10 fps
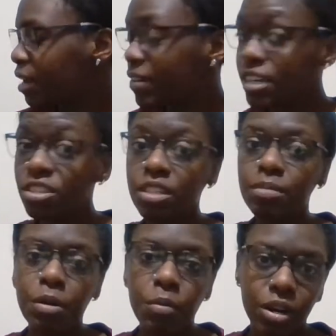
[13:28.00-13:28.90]
actually
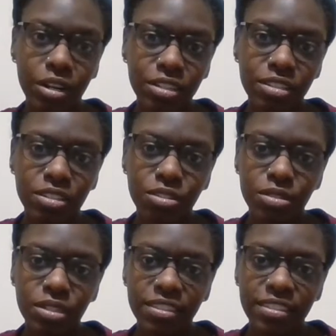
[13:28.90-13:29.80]
been wanting to
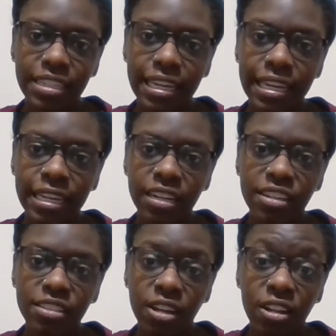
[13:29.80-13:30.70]
do this in
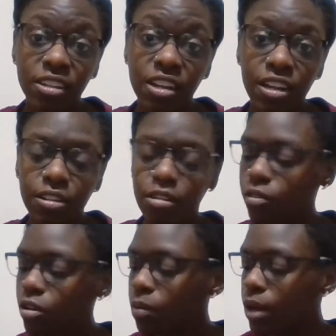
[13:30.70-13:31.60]
a solid color
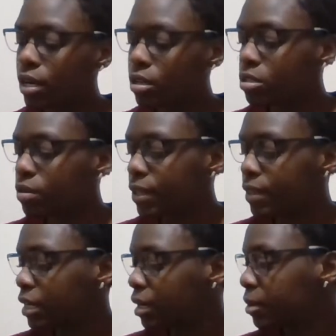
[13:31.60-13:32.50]
for a while, so I
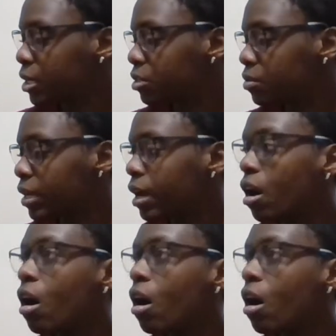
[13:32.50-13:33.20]
think I might do that.